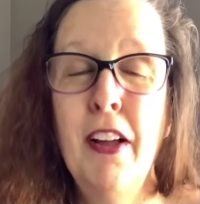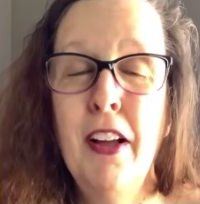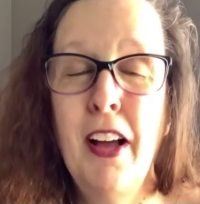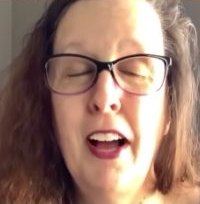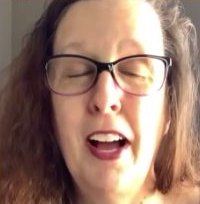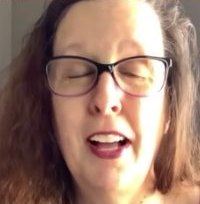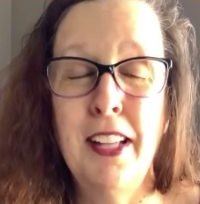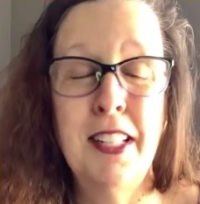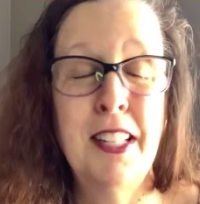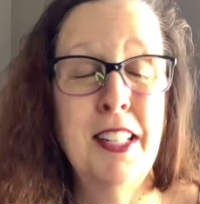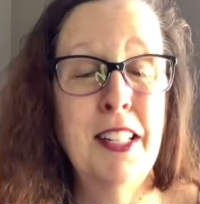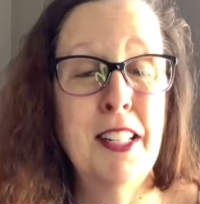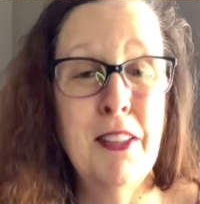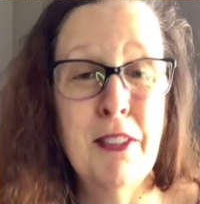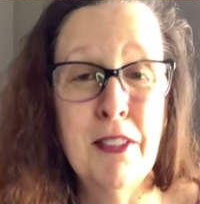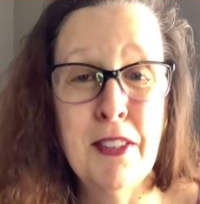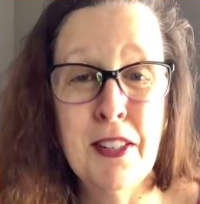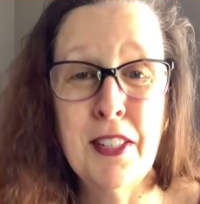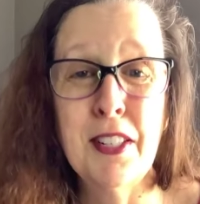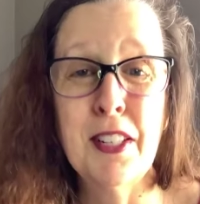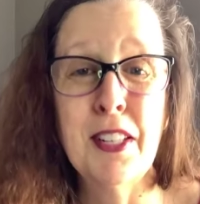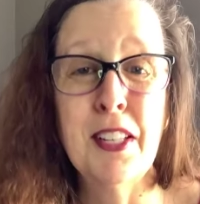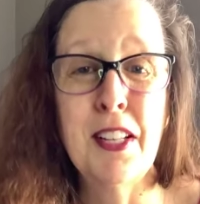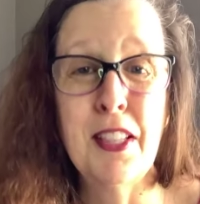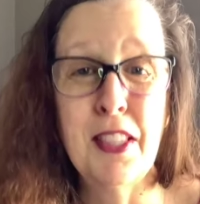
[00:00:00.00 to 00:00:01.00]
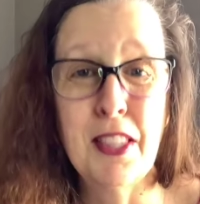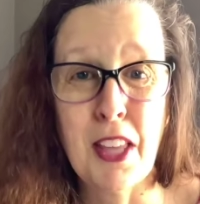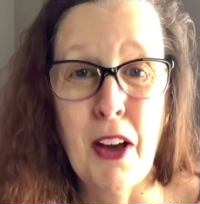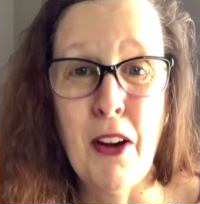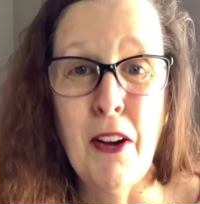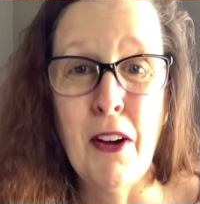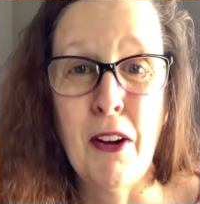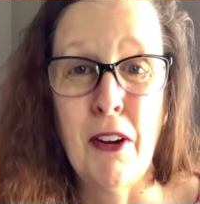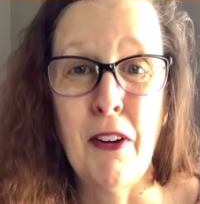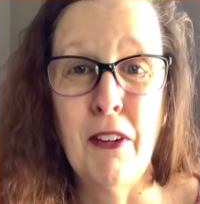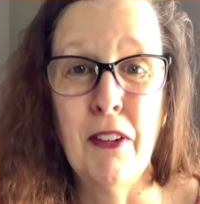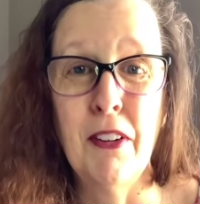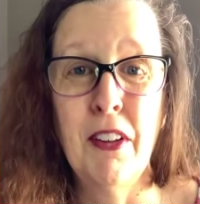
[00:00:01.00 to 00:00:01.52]
seriously
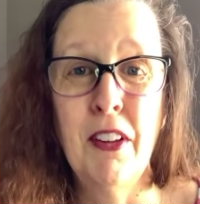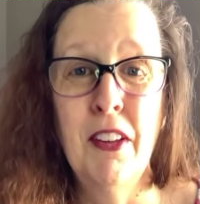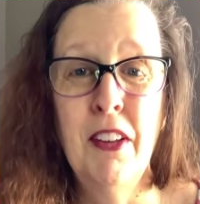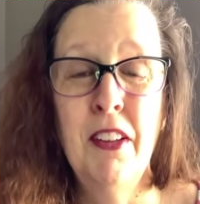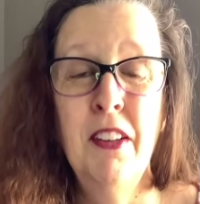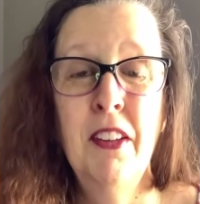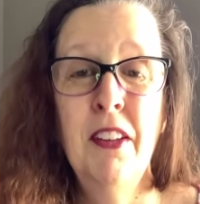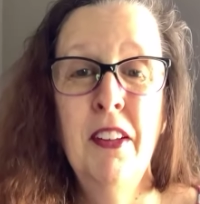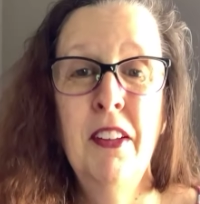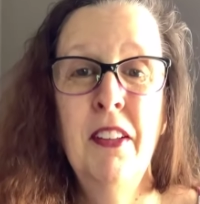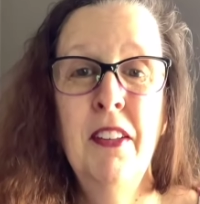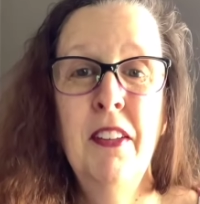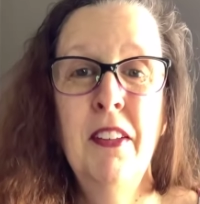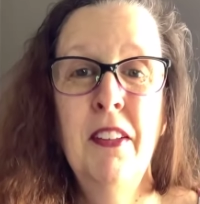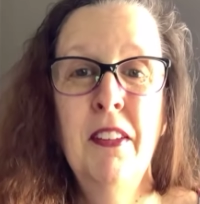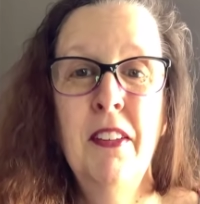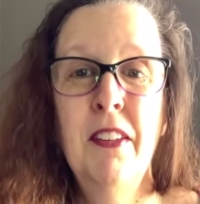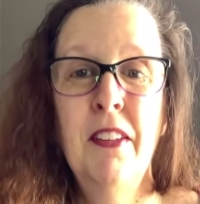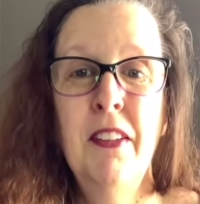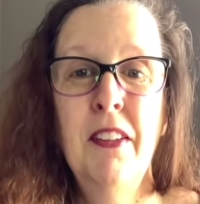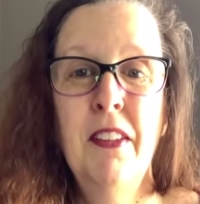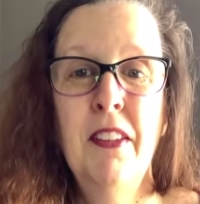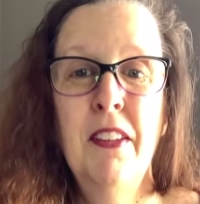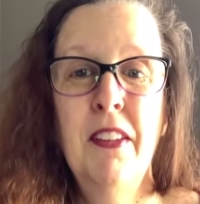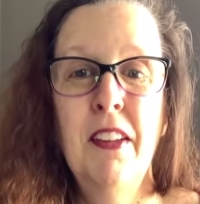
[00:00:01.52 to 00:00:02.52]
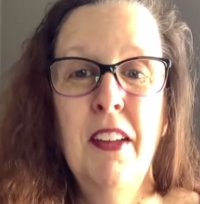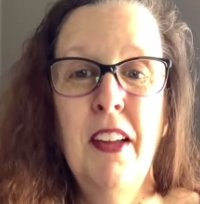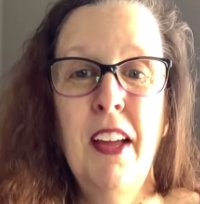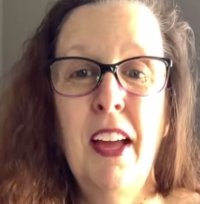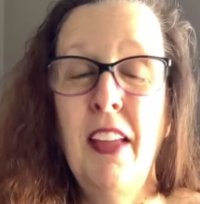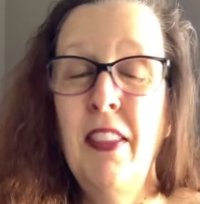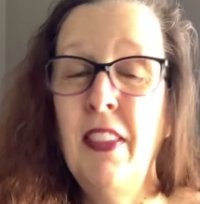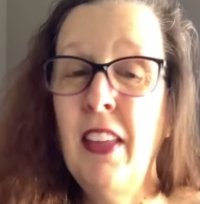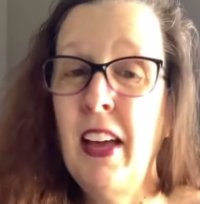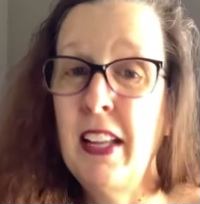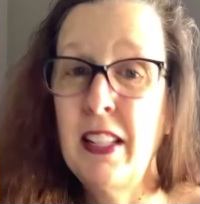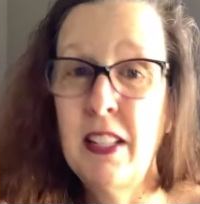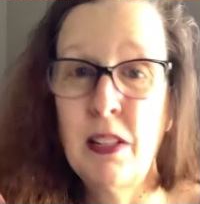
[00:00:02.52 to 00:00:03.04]
thought, and
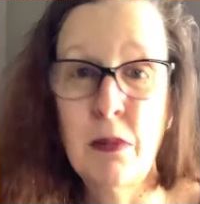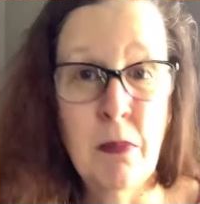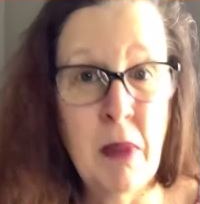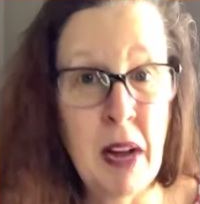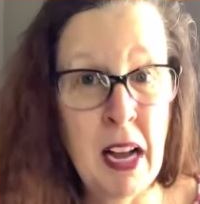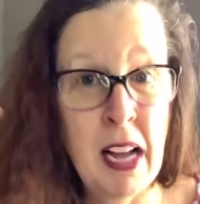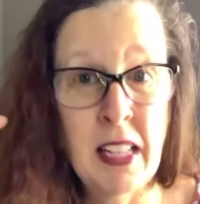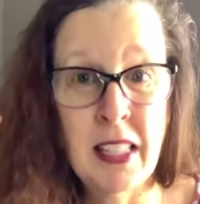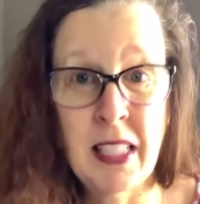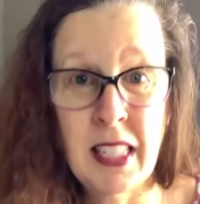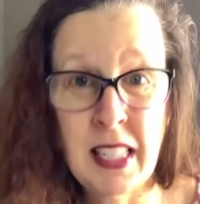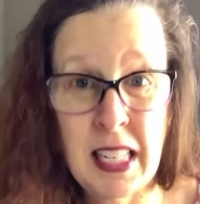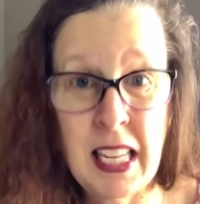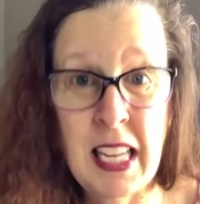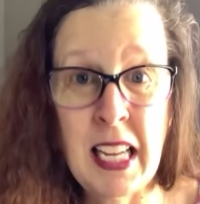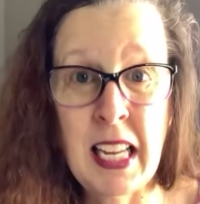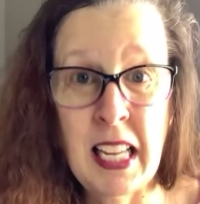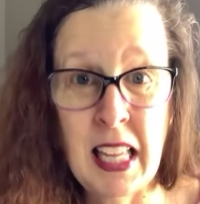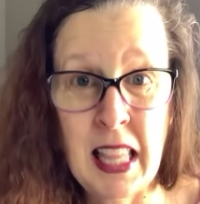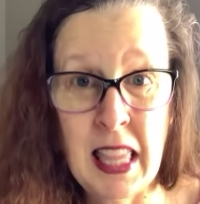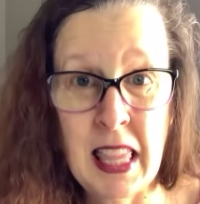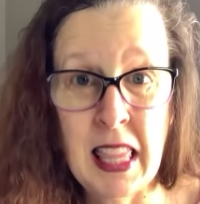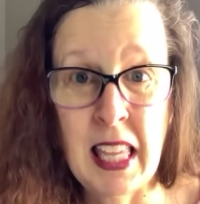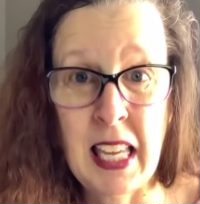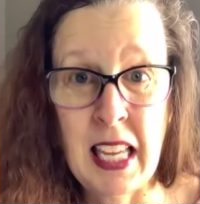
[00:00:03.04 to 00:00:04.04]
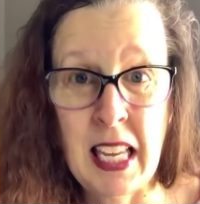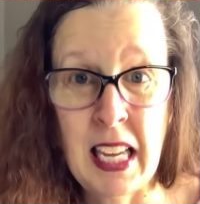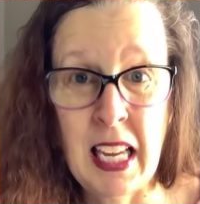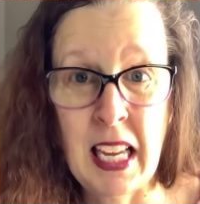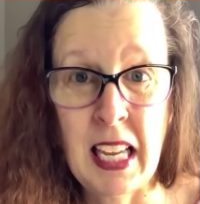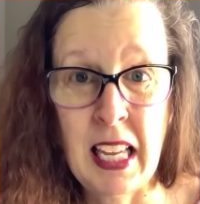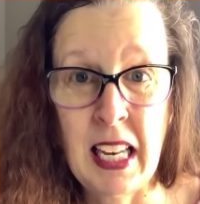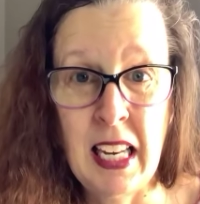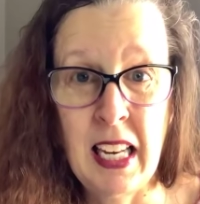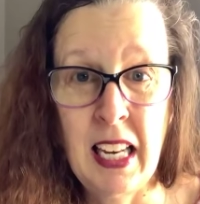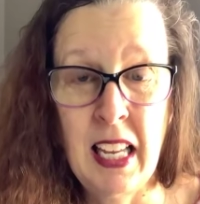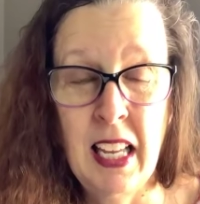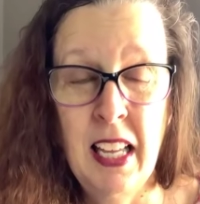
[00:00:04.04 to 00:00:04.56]
that's my stinking
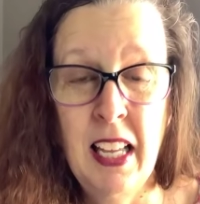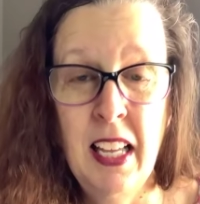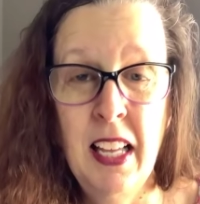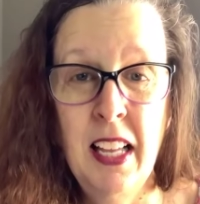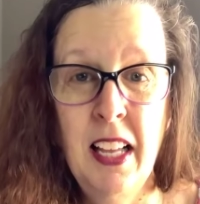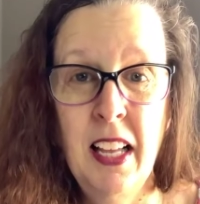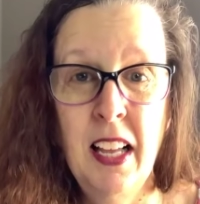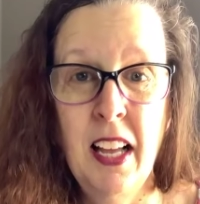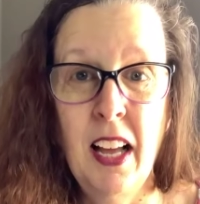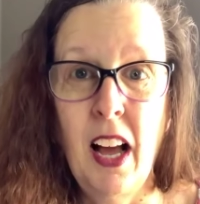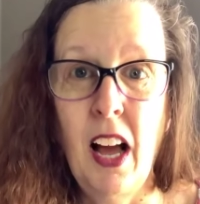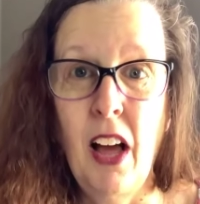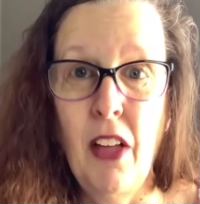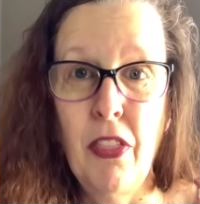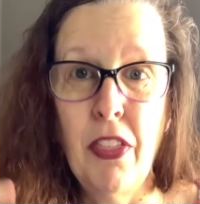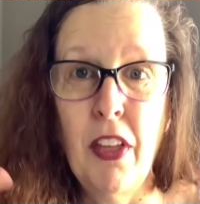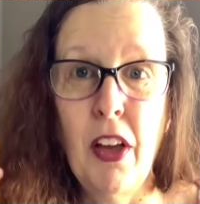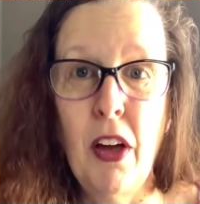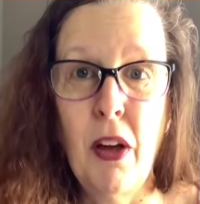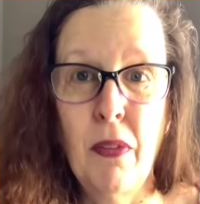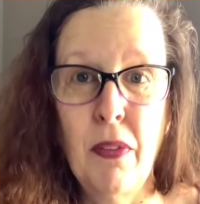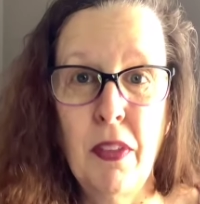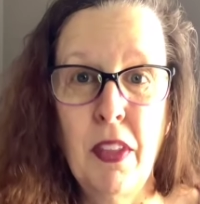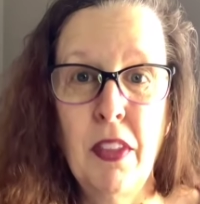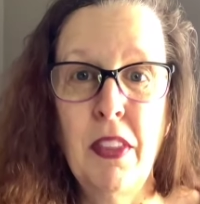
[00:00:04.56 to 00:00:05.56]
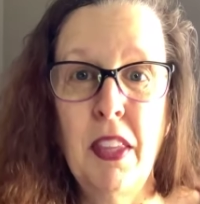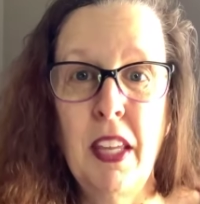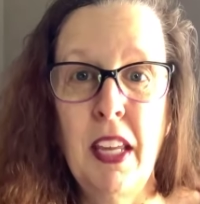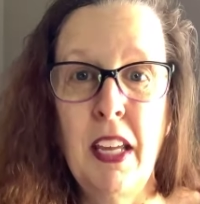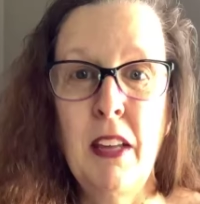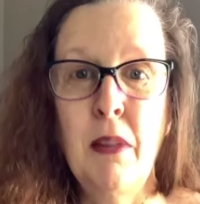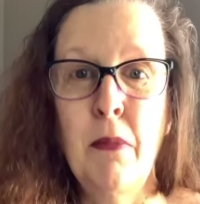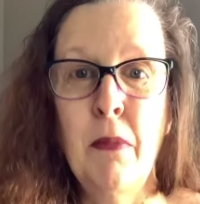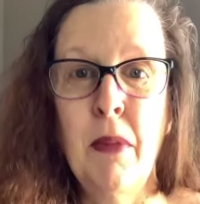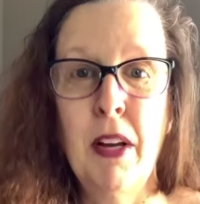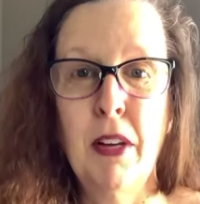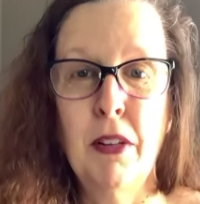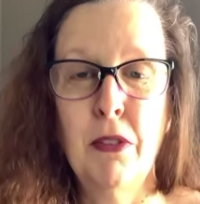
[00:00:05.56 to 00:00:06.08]
thinking, I thought that the
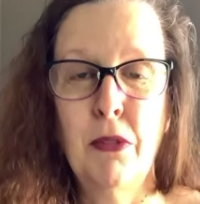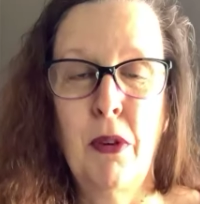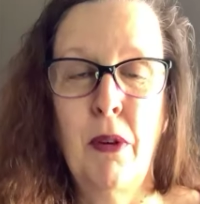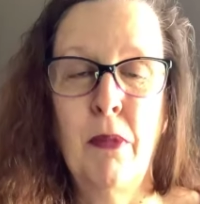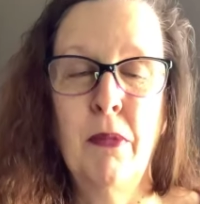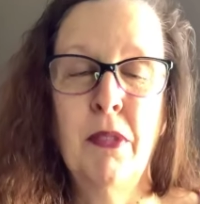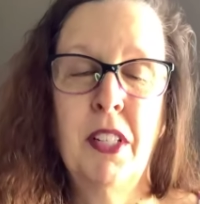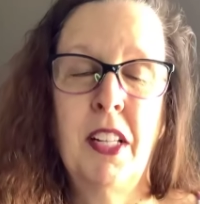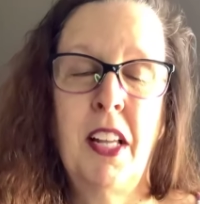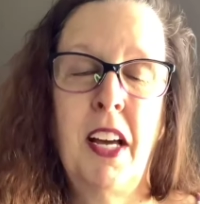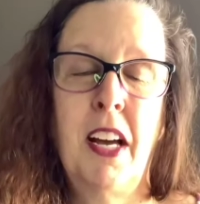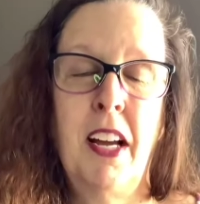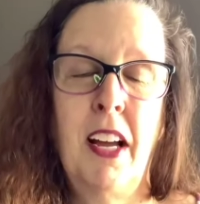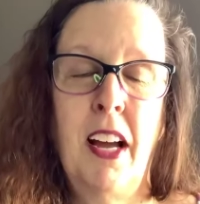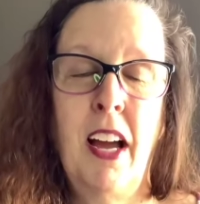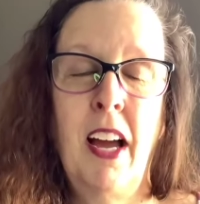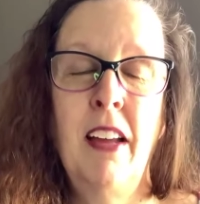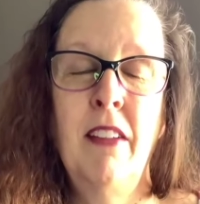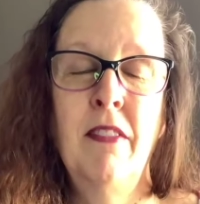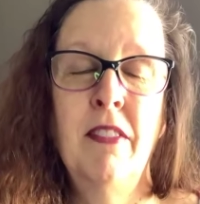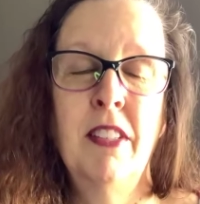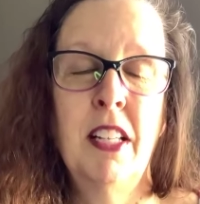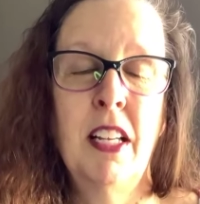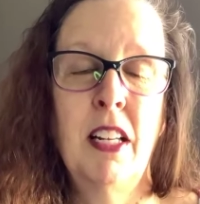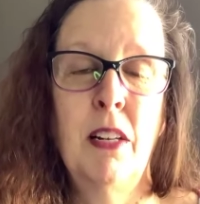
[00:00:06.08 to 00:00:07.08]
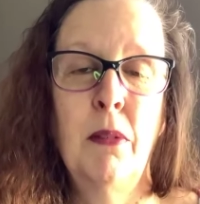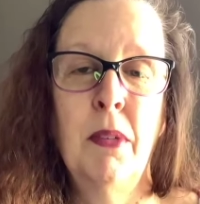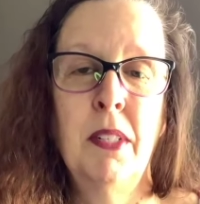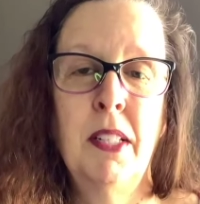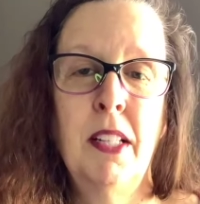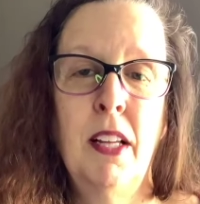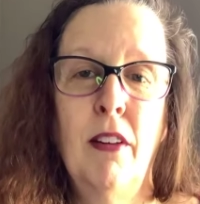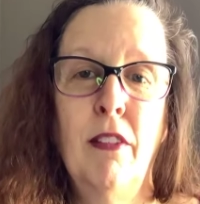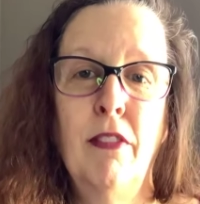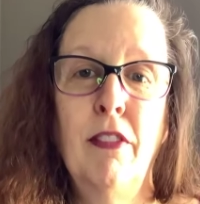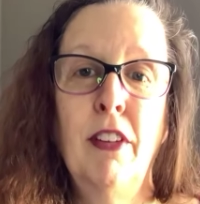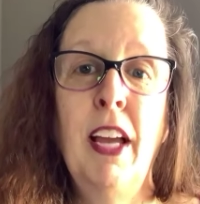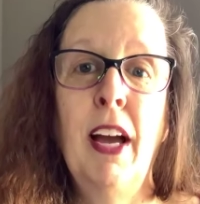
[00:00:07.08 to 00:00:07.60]
emails, I even said to
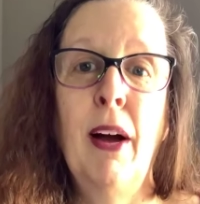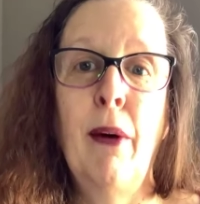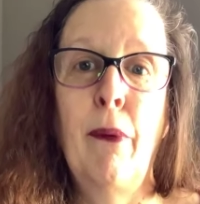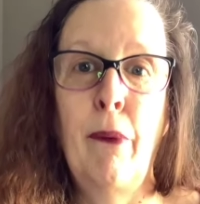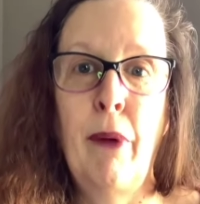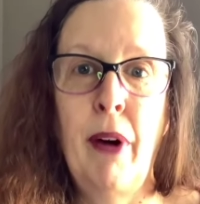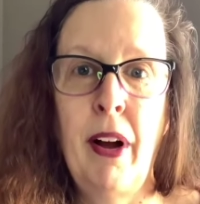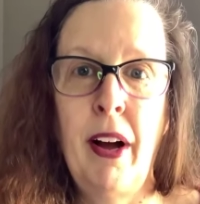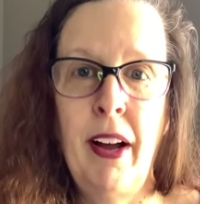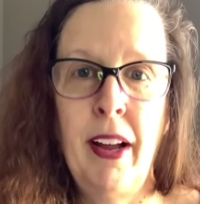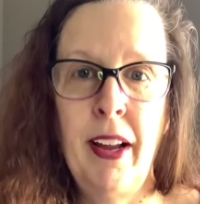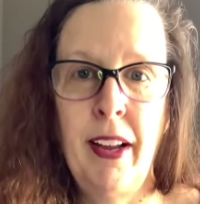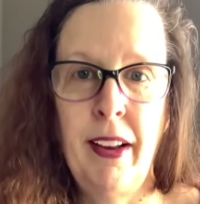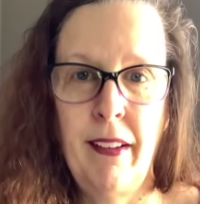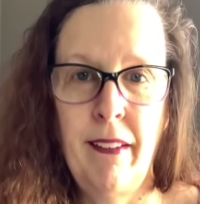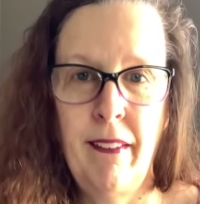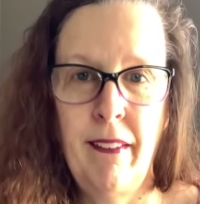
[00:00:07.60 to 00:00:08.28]
myself, yeah, right.